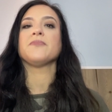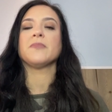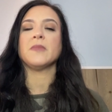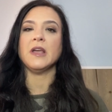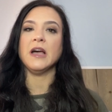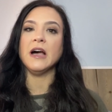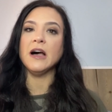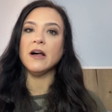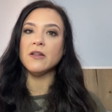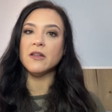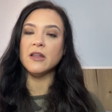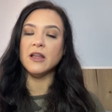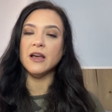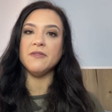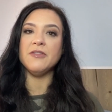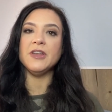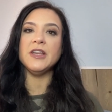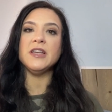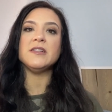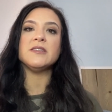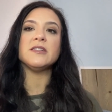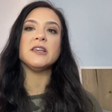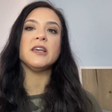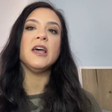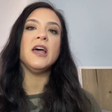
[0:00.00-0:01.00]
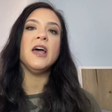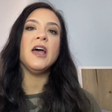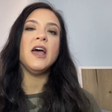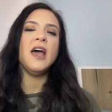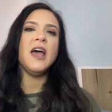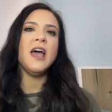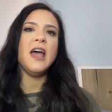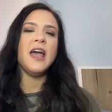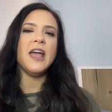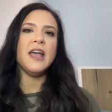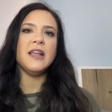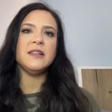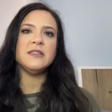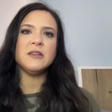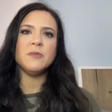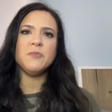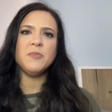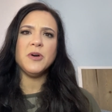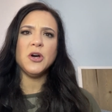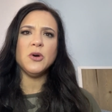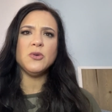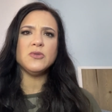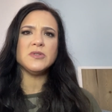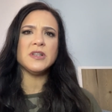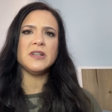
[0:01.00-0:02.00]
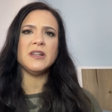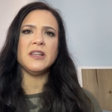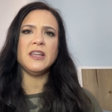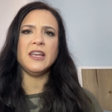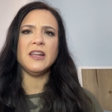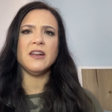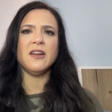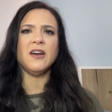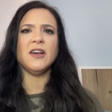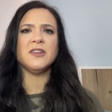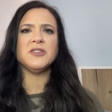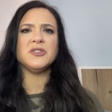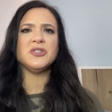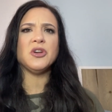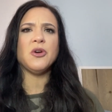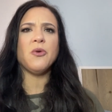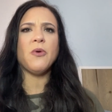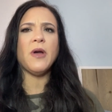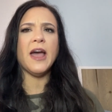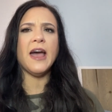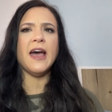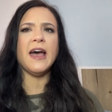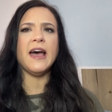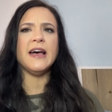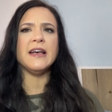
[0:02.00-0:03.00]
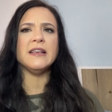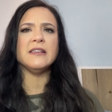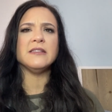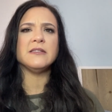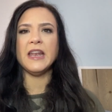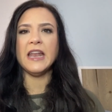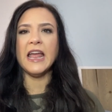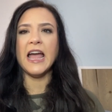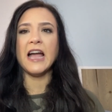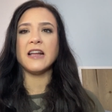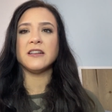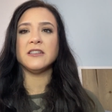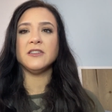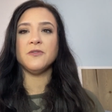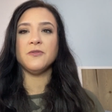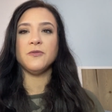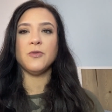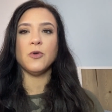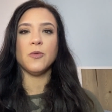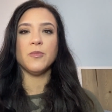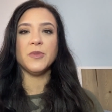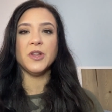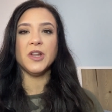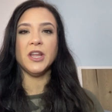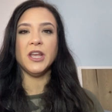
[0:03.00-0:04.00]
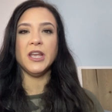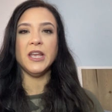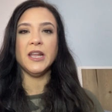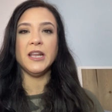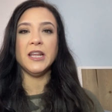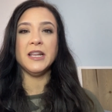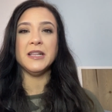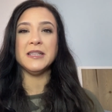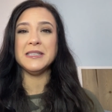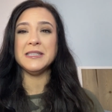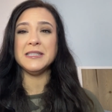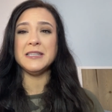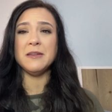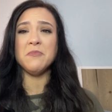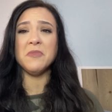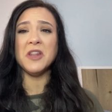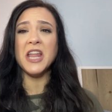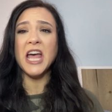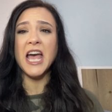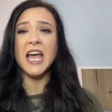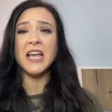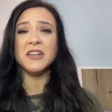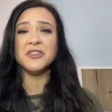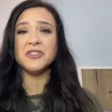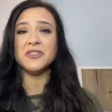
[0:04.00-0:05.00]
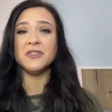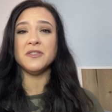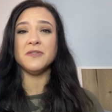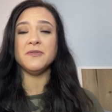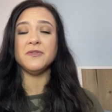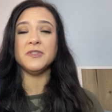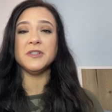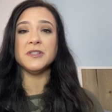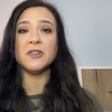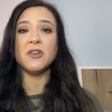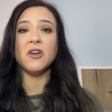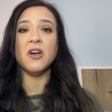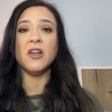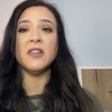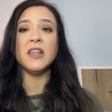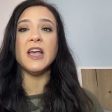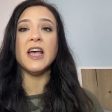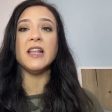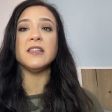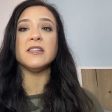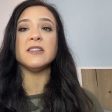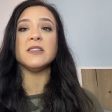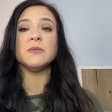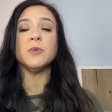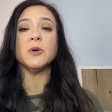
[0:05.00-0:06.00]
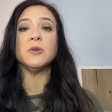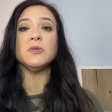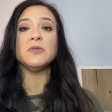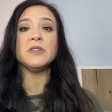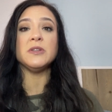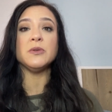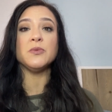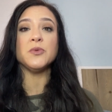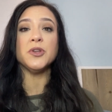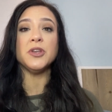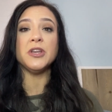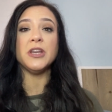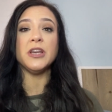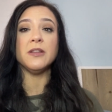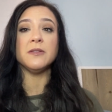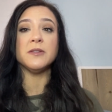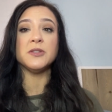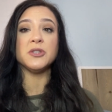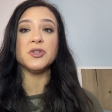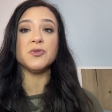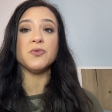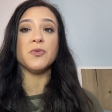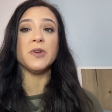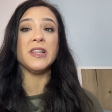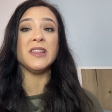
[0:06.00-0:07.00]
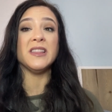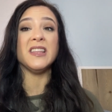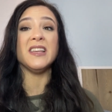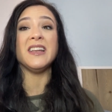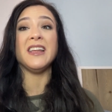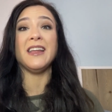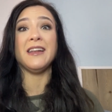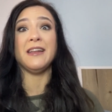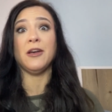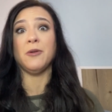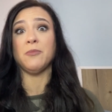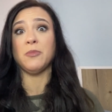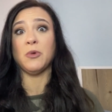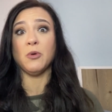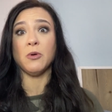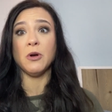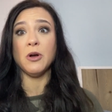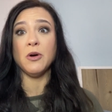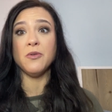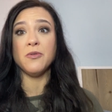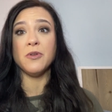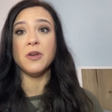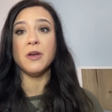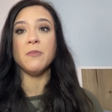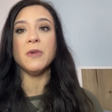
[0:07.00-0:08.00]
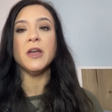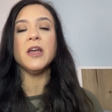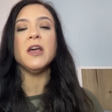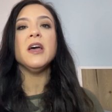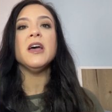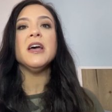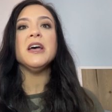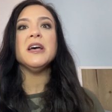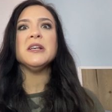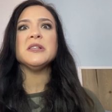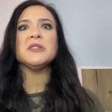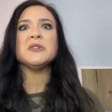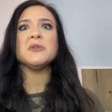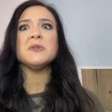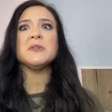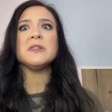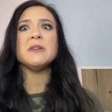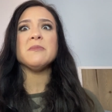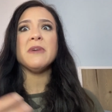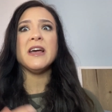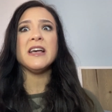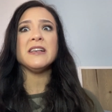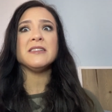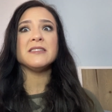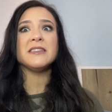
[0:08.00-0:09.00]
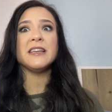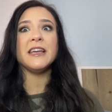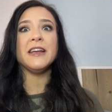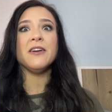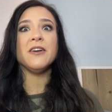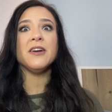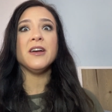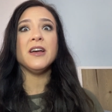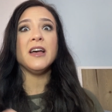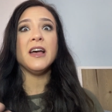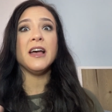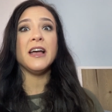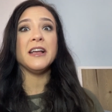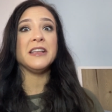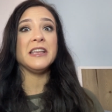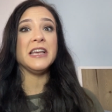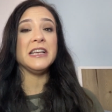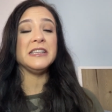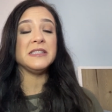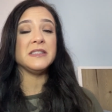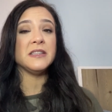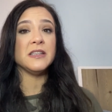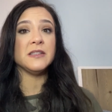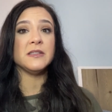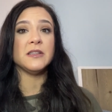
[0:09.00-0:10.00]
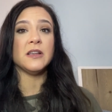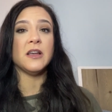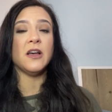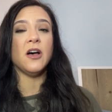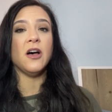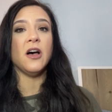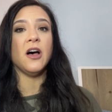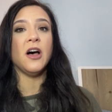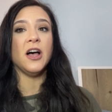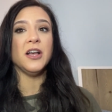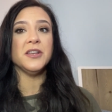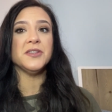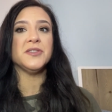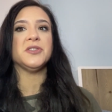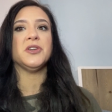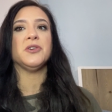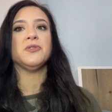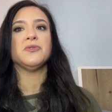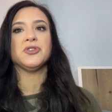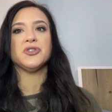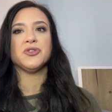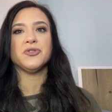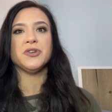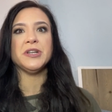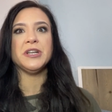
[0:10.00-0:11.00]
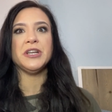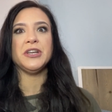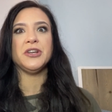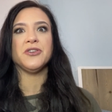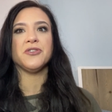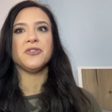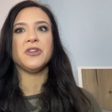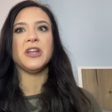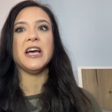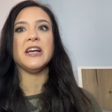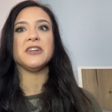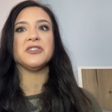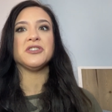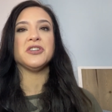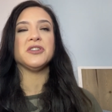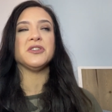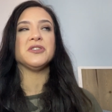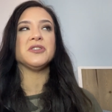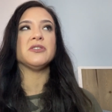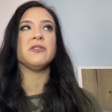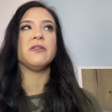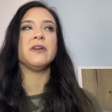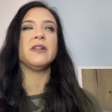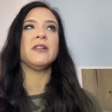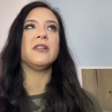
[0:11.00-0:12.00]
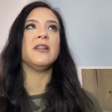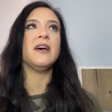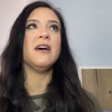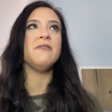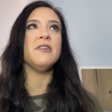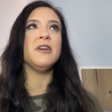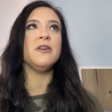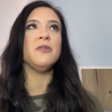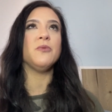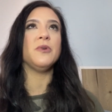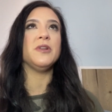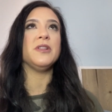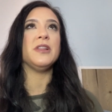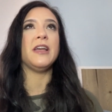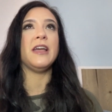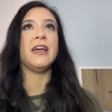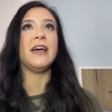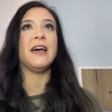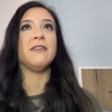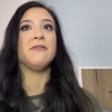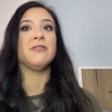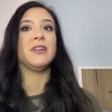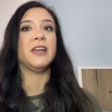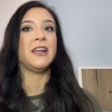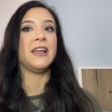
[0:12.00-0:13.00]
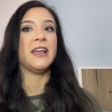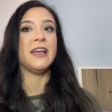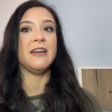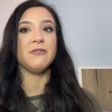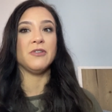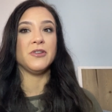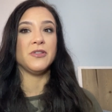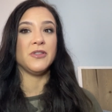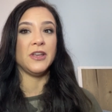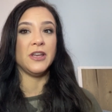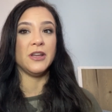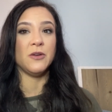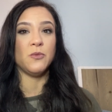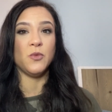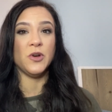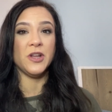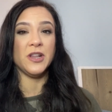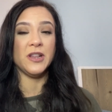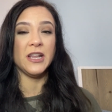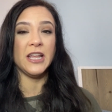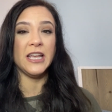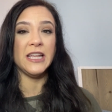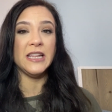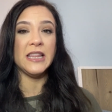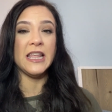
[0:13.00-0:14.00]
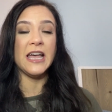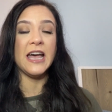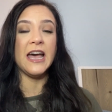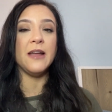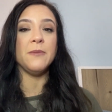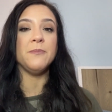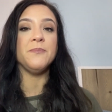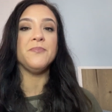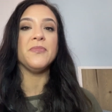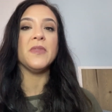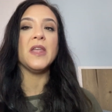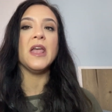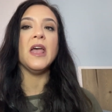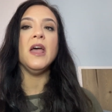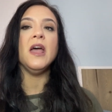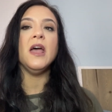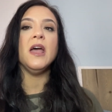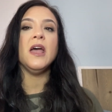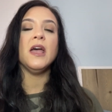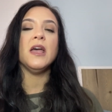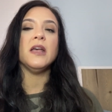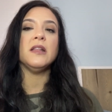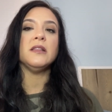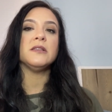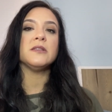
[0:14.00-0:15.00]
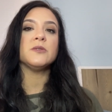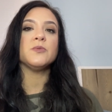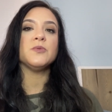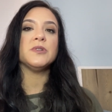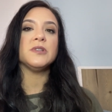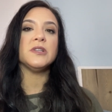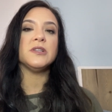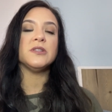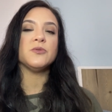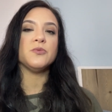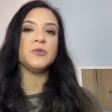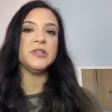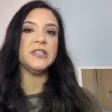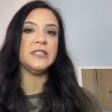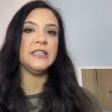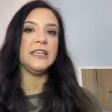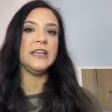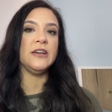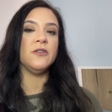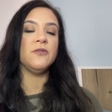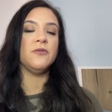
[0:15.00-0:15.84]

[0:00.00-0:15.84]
I'll love it. And supposedly it also has an active formula in it, Simlash, if it's called that. It's supposed to really help strengthen and help grow them. So it's a mascara, I guess, that's also treating your lashes. So I love it when they have like everything in one like that. And this one does retail